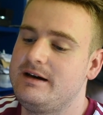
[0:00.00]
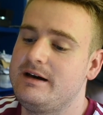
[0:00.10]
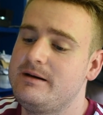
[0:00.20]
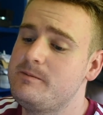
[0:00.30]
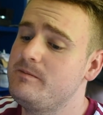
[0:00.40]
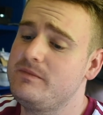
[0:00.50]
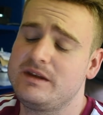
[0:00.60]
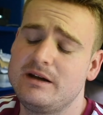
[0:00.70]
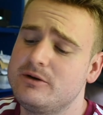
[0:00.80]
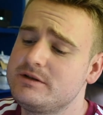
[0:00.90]

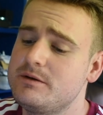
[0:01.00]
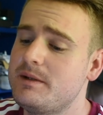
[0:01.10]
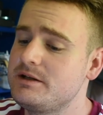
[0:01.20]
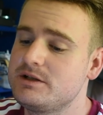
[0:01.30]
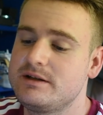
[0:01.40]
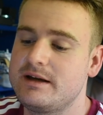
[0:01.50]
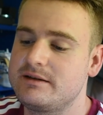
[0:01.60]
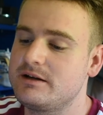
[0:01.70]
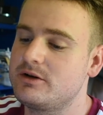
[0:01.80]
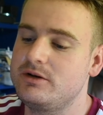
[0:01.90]
They also mentioned that
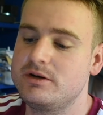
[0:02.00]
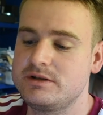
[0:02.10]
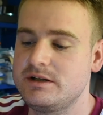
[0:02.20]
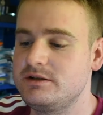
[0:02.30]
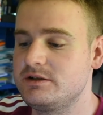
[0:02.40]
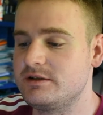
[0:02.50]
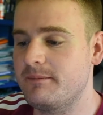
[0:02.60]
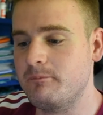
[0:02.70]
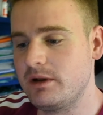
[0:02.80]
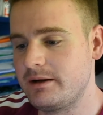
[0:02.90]
there are no changes
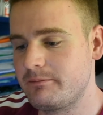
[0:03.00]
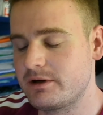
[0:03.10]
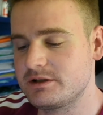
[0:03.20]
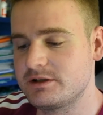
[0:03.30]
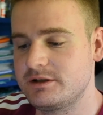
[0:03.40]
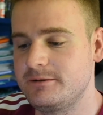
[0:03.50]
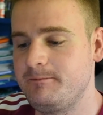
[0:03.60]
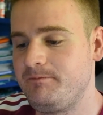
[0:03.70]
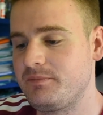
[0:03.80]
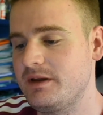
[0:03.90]
in blood pressure,
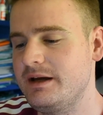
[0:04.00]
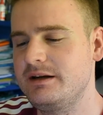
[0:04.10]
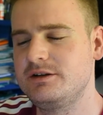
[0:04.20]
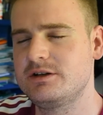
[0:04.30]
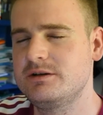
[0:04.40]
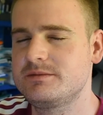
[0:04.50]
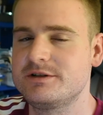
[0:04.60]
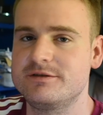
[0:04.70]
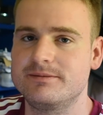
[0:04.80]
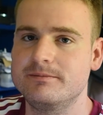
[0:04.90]
and in terms
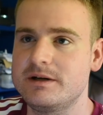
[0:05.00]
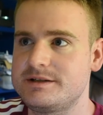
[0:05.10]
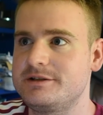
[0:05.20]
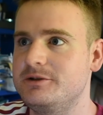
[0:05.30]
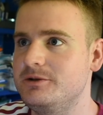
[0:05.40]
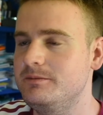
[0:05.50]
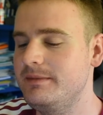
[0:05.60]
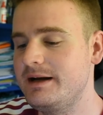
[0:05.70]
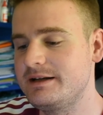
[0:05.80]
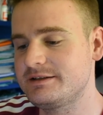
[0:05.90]
of muscle
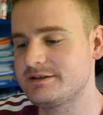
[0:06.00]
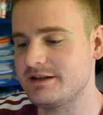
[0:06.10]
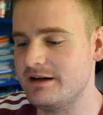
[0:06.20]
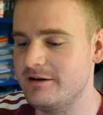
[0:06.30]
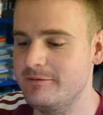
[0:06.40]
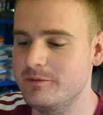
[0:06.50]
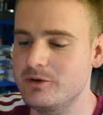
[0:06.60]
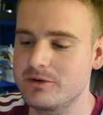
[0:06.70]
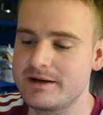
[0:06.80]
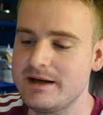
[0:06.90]
mass
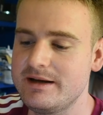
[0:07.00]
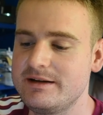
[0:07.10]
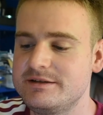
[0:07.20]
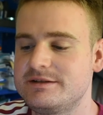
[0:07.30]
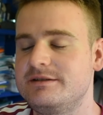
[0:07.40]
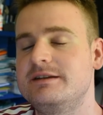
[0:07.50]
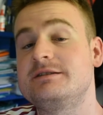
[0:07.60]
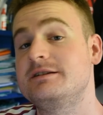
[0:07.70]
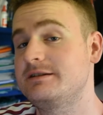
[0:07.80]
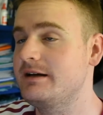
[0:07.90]
or gains,
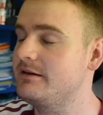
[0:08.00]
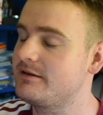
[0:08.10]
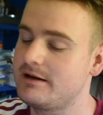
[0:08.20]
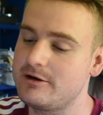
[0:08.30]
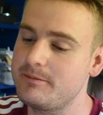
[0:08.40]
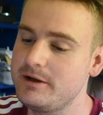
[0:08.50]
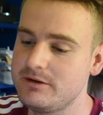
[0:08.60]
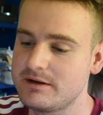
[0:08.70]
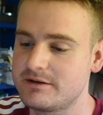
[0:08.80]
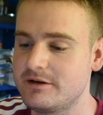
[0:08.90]
this is at a
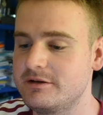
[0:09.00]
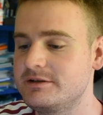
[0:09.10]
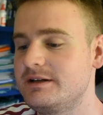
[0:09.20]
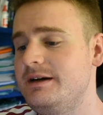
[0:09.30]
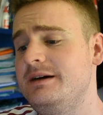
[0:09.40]
therapeutic dose.